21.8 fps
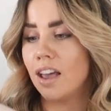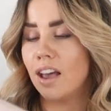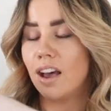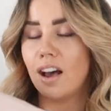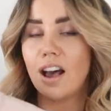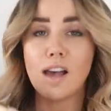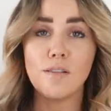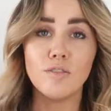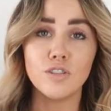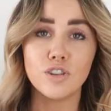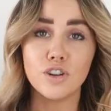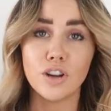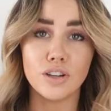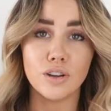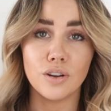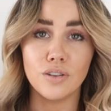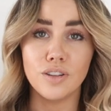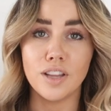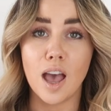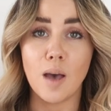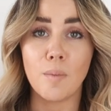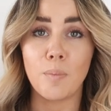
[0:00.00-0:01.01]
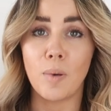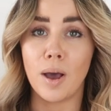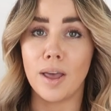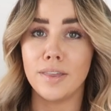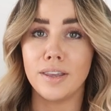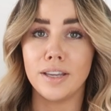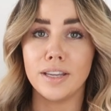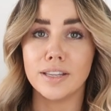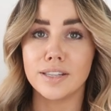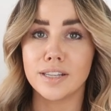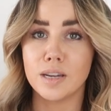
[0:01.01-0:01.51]
I haven't tried it on yet, but I
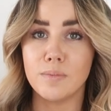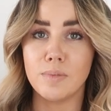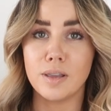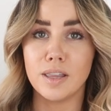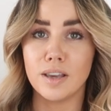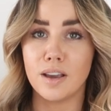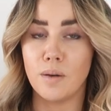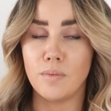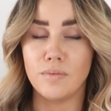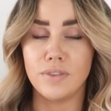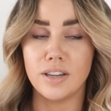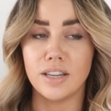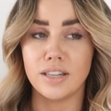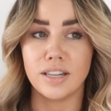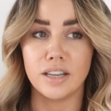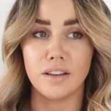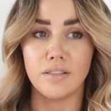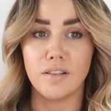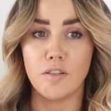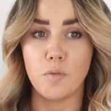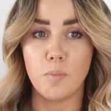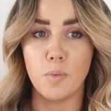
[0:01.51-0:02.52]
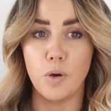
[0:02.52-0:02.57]
think it's going to be the comfiest thing I've ever